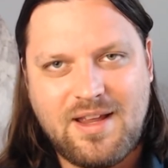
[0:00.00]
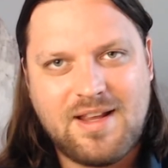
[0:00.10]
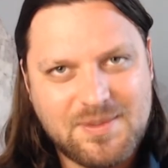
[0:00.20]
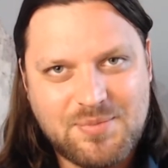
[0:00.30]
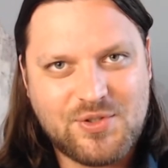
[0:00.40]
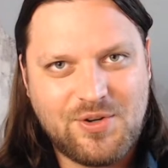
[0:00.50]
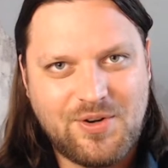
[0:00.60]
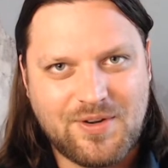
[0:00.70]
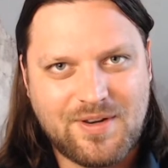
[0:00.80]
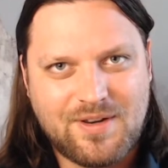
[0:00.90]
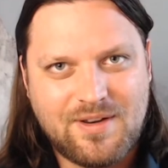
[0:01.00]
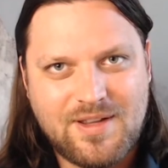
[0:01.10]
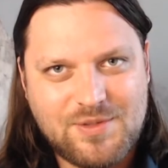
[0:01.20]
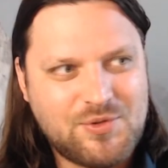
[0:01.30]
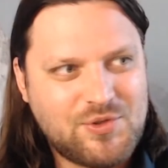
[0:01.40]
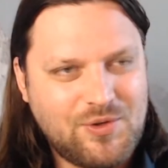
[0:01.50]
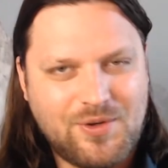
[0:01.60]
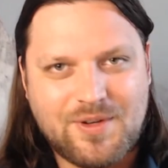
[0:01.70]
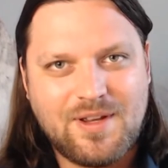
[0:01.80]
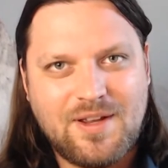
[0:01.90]
It's absurd. It's
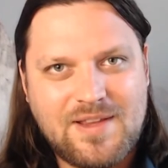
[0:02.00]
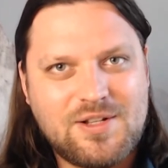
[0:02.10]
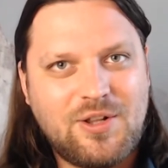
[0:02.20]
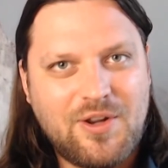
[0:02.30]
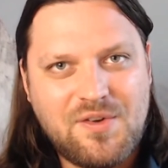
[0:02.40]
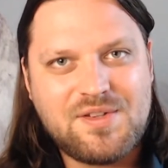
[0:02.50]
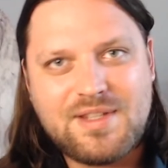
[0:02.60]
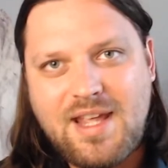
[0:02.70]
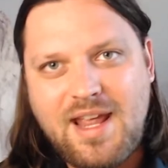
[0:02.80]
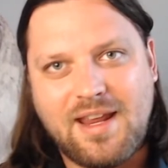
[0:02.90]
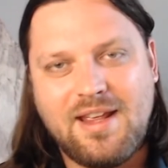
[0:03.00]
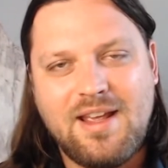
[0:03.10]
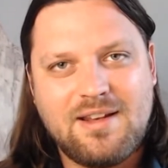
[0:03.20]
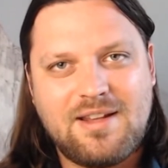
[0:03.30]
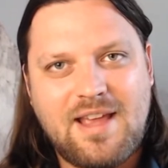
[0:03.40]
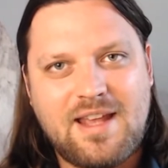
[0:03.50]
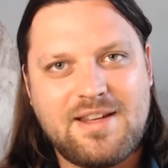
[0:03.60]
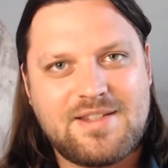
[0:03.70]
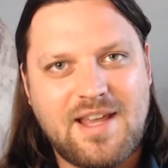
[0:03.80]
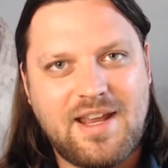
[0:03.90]
absurd. That's clear as day that
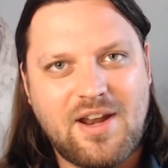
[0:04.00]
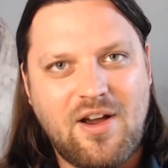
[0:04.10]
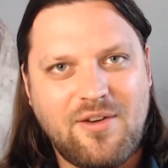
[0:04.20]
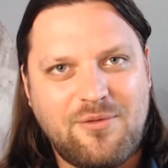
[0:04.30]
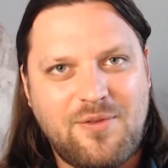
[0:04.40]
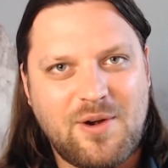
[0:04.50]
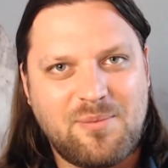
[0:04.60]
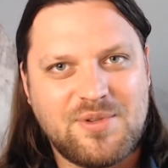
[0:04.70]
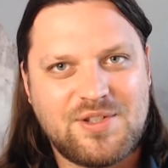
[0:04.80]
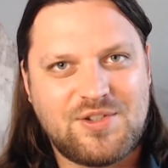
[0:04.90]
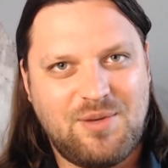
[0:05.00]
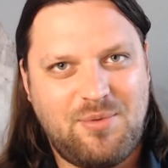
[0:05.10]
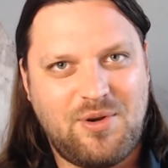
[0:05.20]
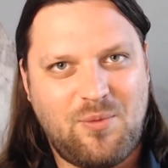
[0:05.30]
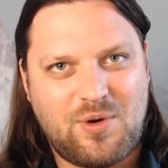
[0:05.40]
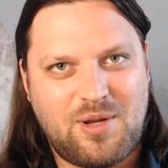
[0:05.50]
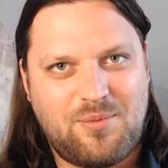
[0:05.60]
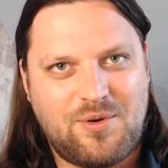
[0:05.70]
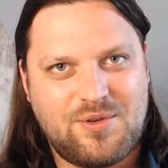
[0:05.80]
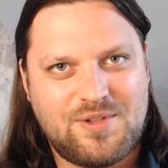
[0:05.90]
is an unfair position to put a working
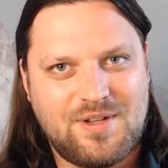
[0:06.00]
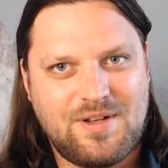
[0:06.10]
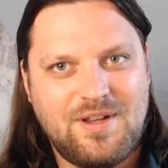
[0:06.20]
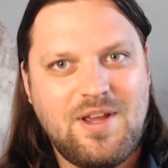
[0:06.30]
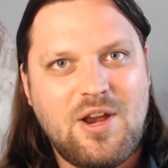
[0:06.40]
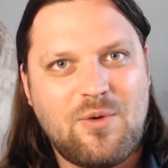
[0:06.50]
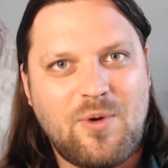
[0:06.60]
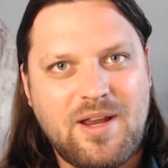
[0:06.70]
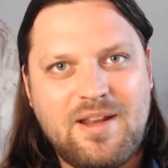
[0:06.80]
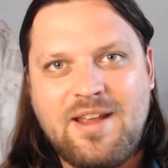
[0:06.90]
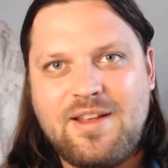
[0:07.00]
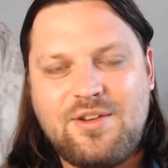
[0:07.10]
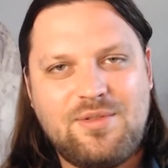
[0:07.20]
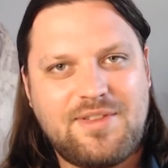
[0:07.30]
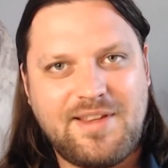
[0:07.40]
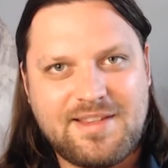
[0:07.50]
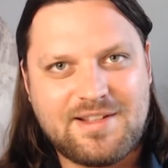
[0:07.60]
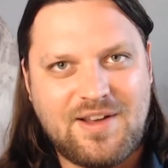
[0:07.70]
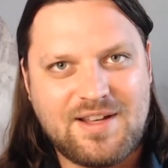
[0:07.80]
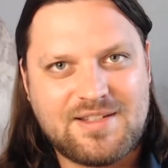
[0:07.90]
person in, right? Do you think that
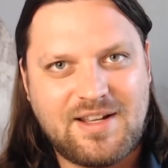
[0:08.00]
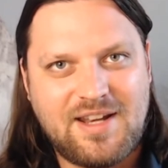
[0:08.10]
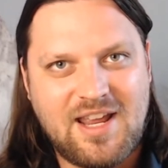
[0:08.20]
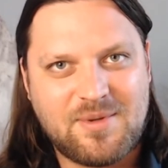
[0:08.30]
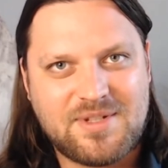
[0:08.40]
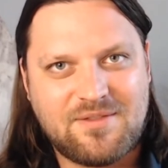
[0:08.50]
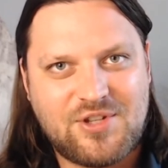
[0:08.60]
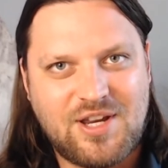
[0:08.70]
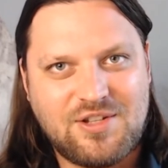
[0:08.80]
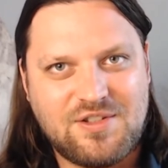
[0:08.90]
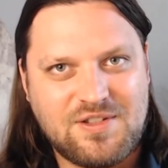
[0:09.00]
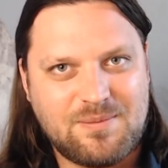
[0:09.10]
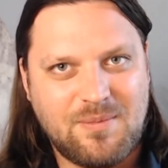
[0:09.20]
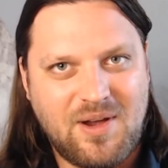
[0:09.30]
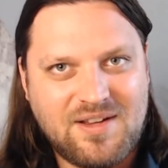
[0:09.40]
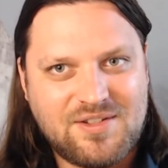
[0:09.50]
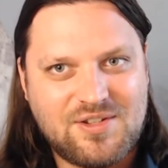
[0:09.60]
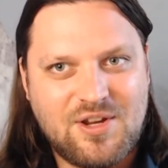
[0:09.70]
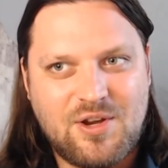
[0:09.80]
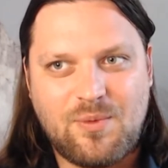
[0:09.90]
the class dynamics have changed this
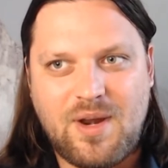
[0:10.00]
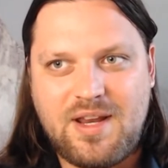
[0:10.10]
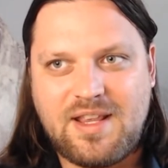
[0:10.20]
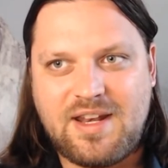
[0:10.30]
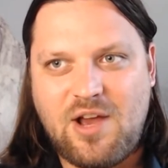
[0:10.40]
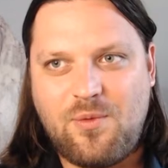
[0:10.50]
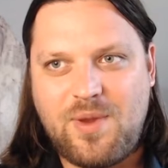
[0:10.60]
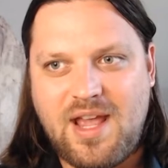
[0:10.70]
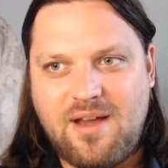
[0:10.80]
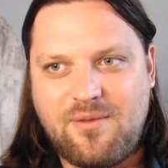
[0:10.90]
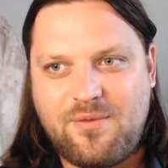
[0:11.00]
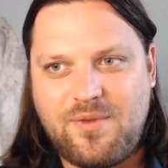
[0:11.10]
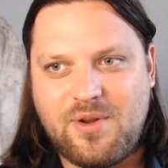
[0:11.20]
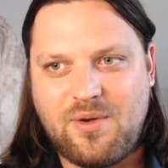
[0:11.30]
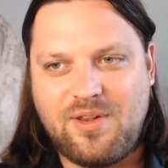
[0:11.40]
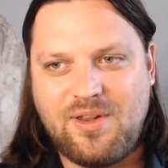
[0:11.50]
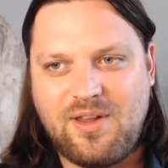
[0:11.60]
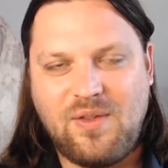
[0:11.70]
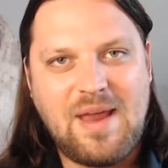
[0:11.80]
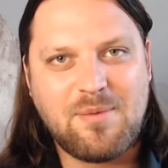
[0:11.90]
much, right? That now we have,
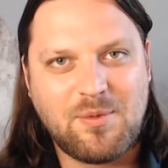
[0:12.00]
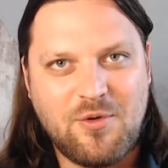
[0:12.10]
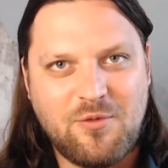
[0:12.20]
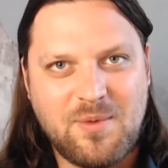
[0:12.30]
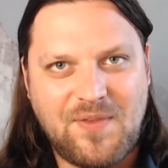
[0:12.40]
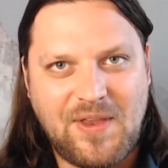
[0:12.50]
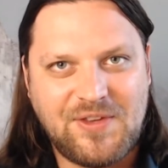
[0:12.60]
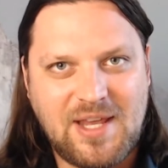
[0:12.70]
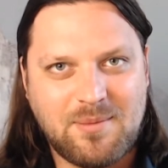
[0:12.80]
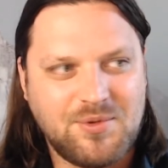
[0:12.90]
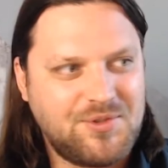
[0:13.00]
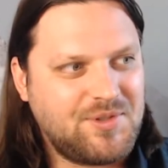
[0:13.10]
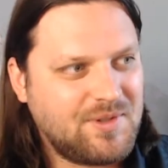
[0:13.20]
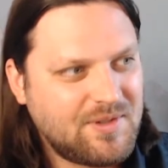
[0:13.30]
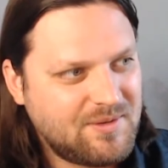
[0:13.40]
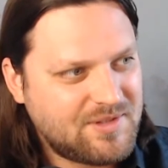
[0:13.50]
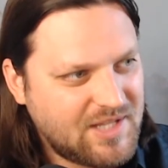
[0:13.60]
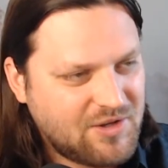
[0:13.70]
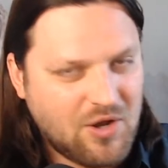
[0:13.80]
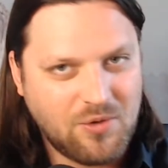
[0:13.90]
a labor movement that is able to
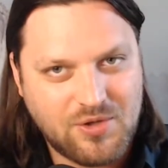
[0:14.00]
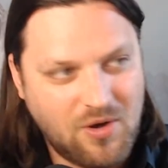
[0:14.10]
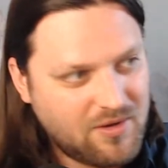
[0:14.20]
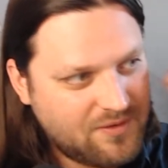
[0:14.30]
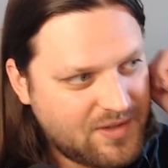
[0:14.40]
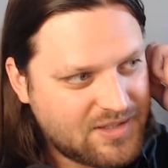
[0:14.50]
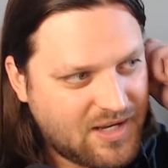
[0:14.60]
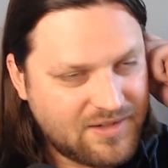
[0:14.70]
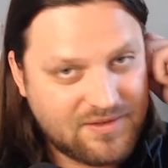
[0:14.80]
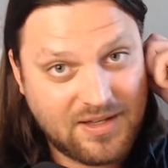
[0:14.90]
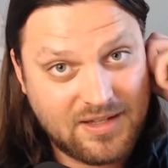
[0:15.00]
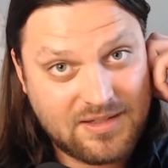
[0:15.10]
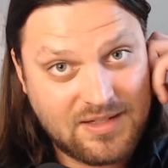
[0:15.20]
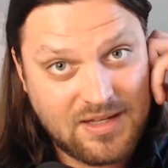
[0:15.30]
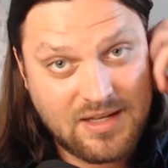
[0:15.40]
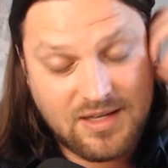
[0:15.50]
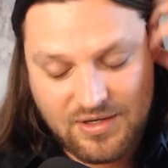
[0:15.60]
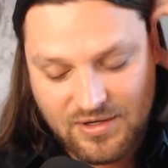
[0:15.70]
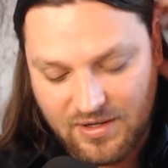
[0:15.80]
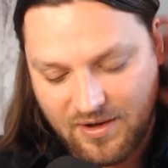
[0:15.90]
say no to all of these kind of things.
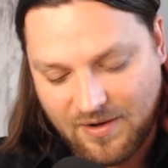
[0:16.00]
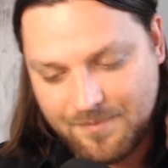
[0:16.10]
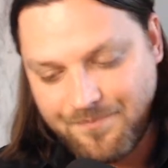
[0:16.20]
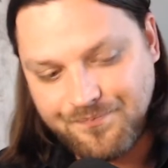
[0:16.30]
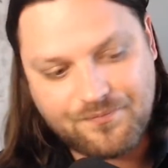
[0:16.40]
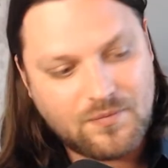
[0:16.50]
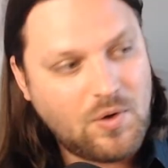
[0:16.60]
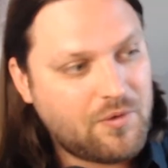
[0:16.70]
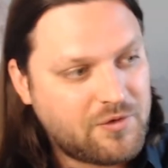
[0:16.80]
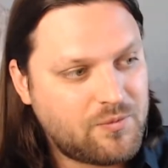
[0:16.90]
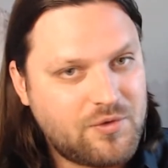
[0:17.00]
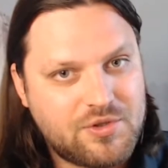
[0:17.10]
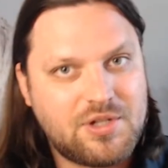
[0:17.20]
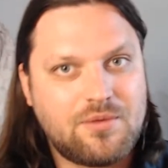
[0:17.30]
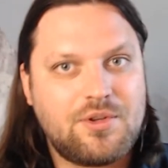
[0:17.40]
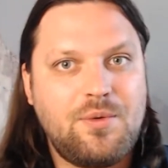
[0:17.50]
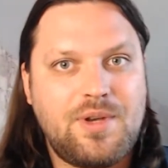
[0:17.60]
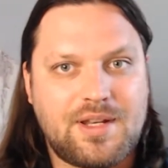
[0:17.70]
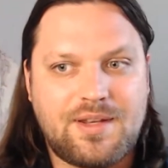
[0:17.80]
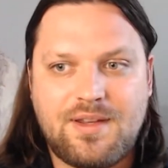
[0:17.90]
No, they're still
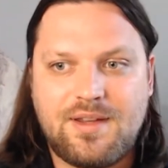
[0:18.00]
doing it.